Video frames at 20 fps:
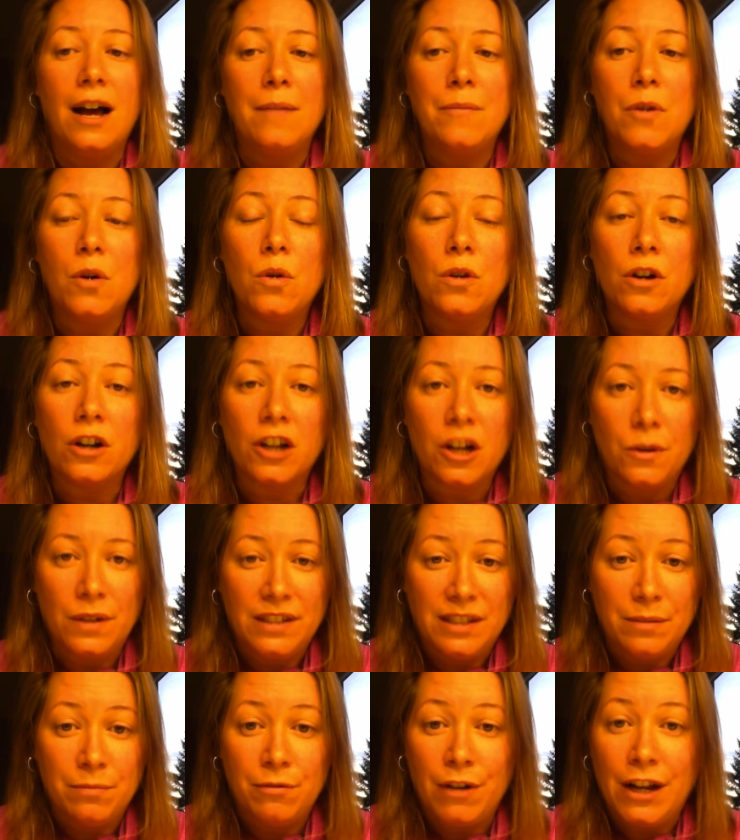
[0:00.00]
or going
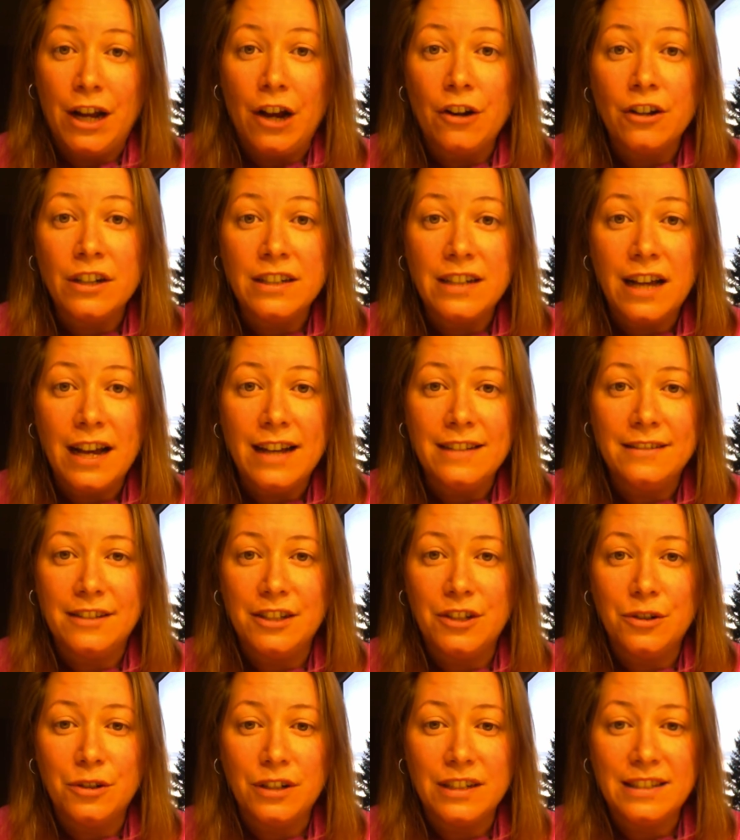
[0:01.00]
to
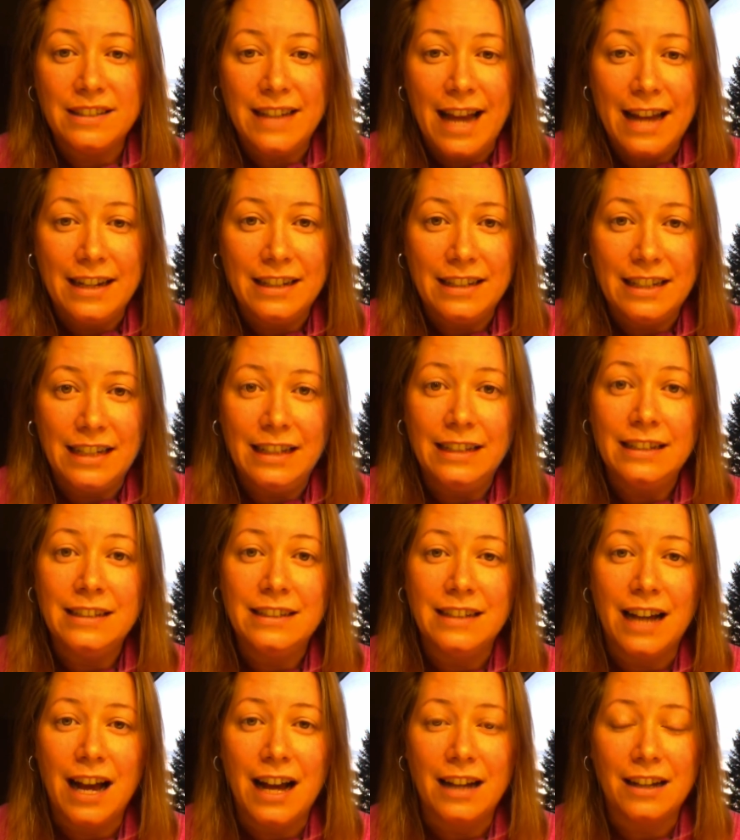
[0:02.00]

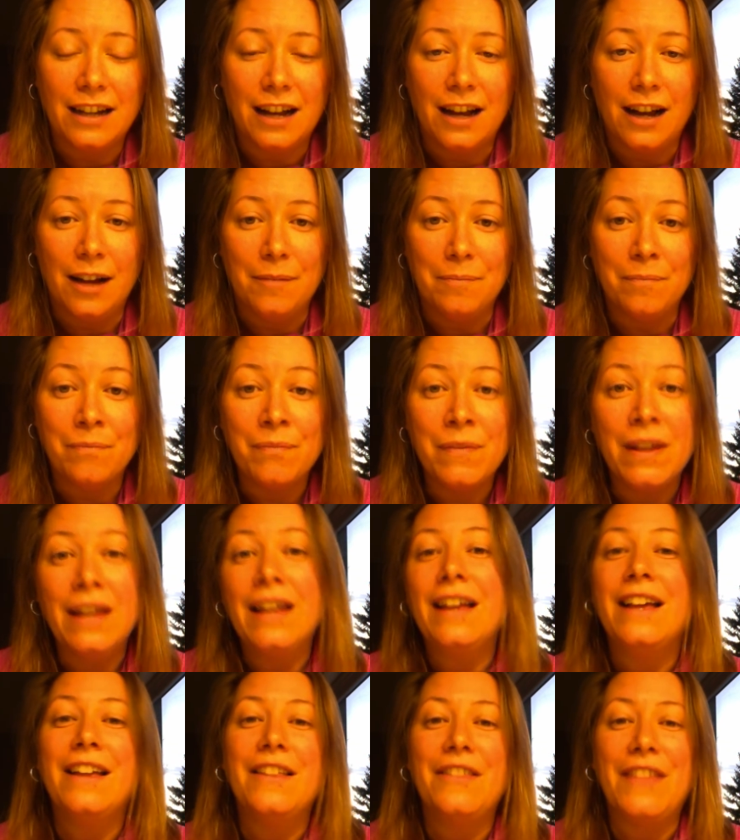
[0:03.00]
prioritizeyoursanity.com.
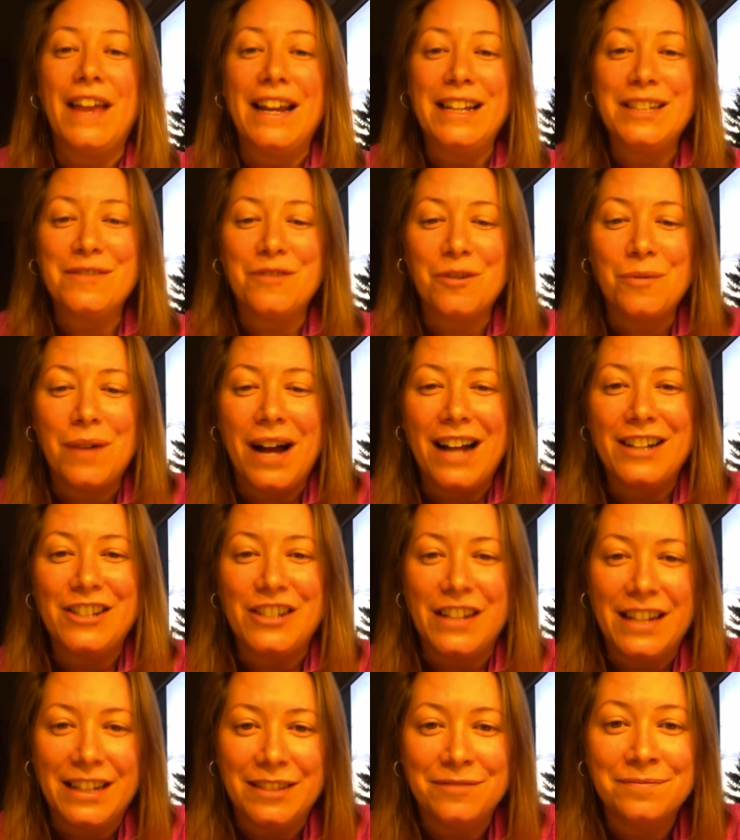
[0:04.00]
Thanks for
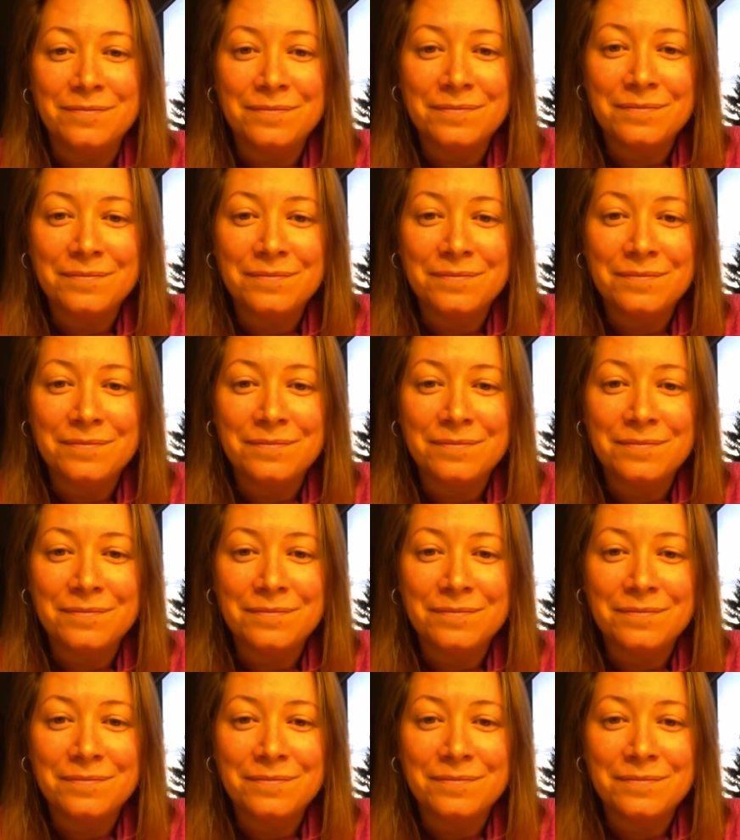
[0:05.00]
watching.